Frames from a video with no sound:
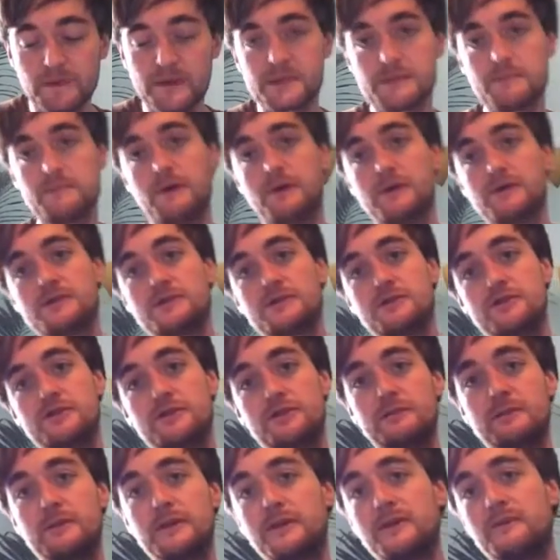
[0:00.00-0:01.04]
as opposed to
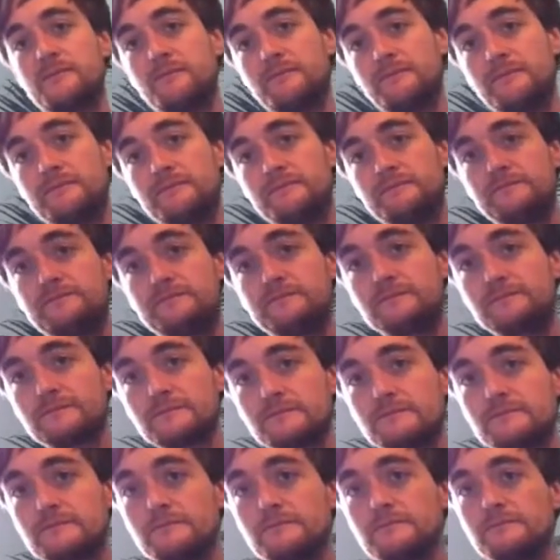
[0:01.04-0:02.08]
strumming them.
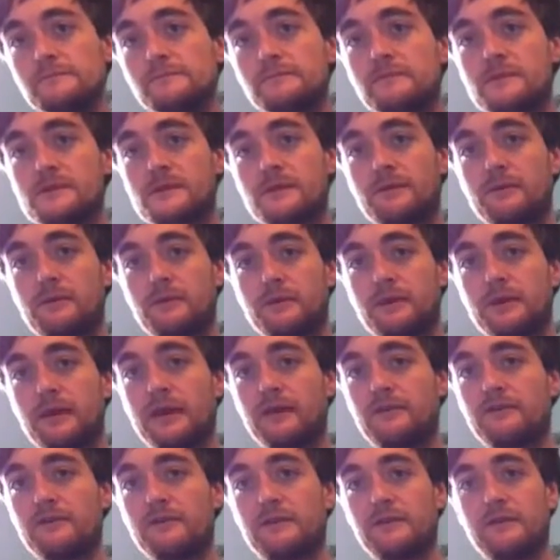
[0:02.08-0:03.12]
So we would
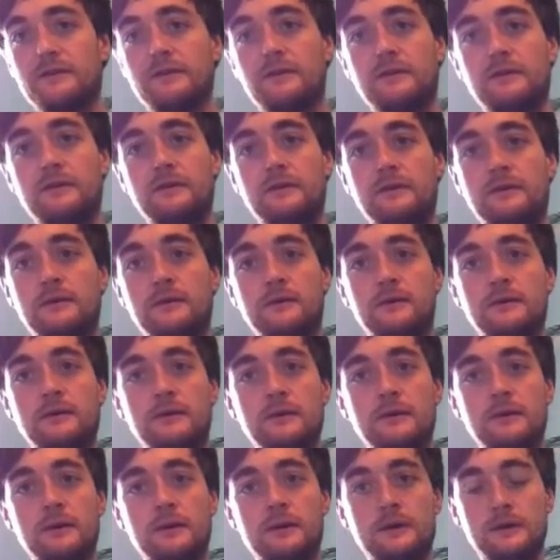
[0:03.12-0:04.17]
have
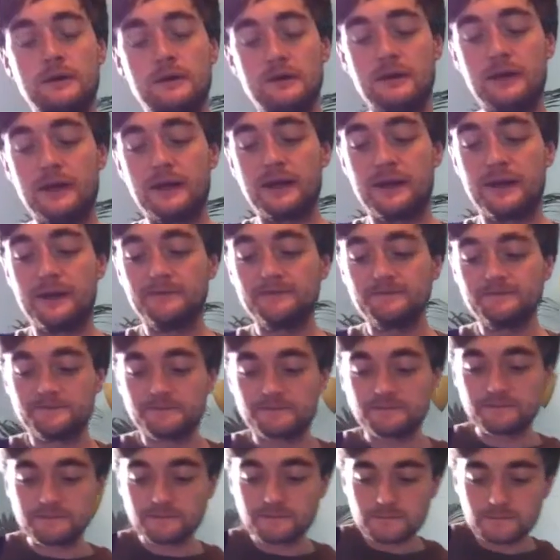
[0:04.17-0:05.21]
like
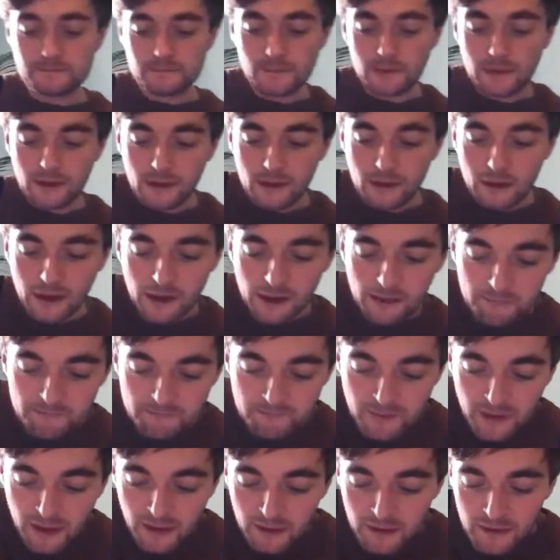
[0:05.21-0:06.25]

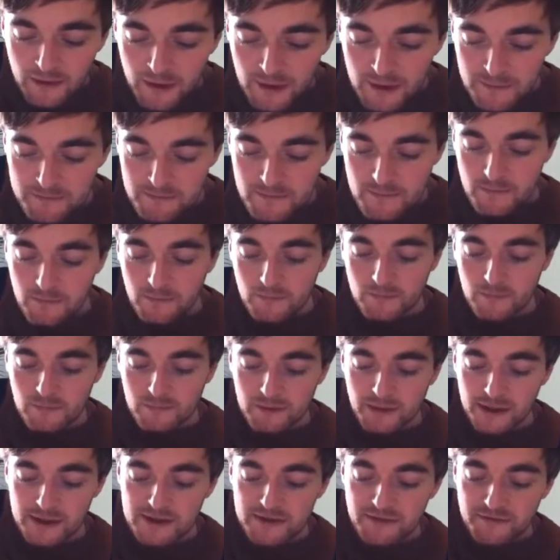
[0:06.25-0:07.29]
that.
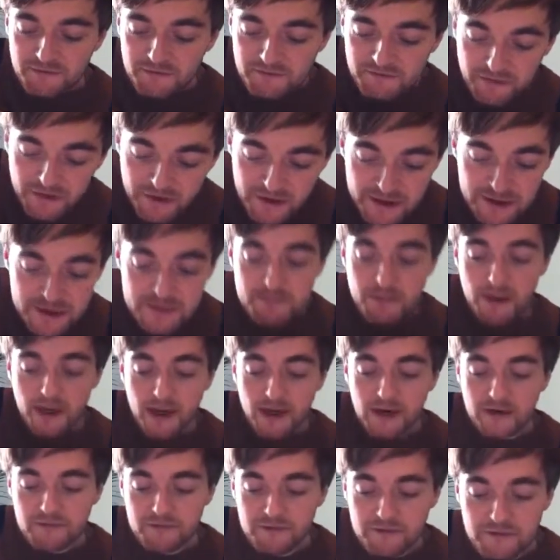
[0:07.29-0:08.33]
In the 3rd
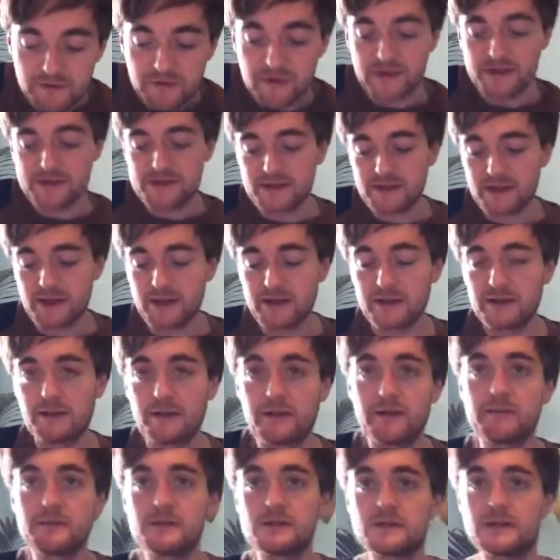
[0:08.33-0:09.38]
bar of the first line
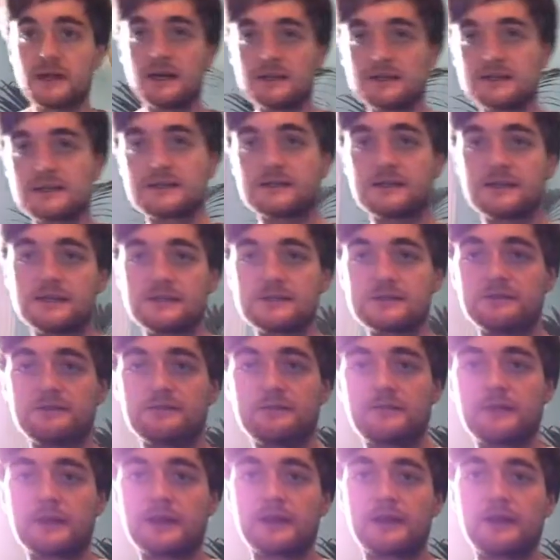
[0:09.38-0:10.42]
though we start to see
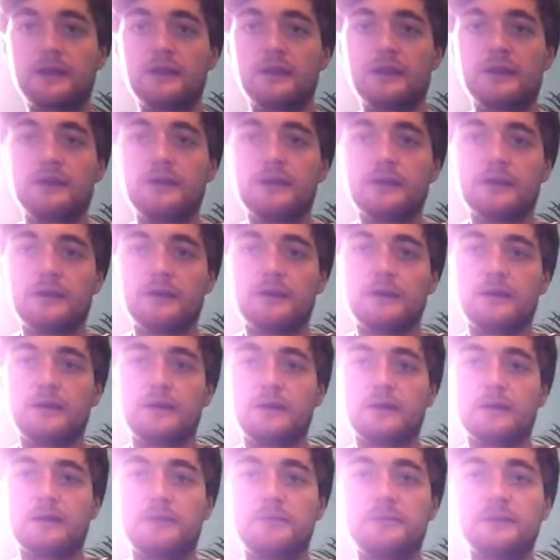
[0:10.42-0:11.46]
something
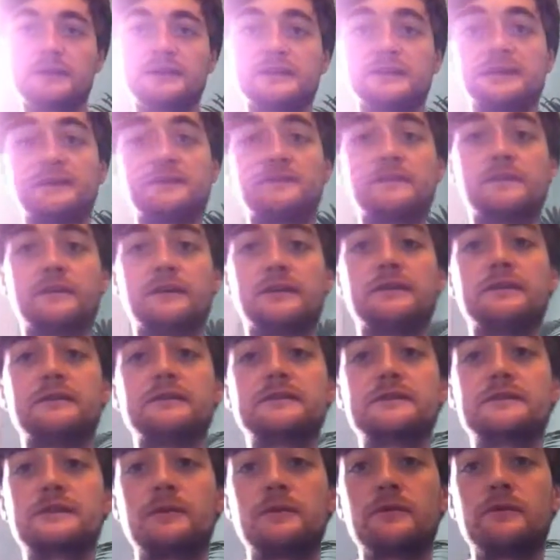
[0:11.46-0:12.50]
a little bit
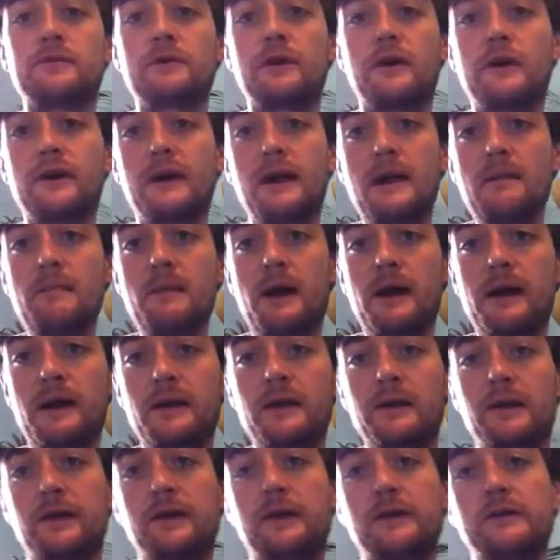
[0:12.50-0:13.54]
different. So we've got an A
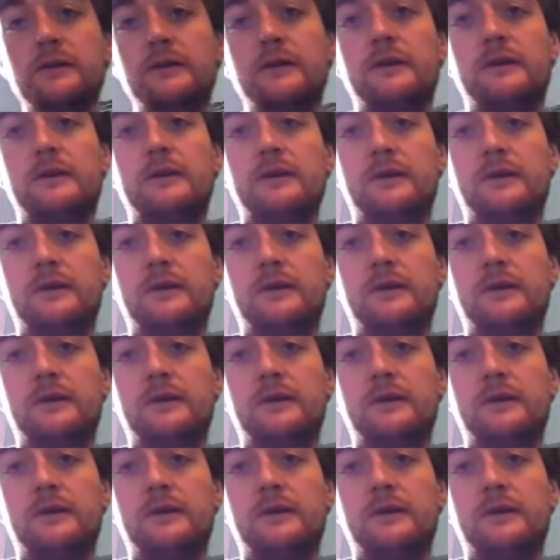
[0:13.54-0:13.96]
minor chord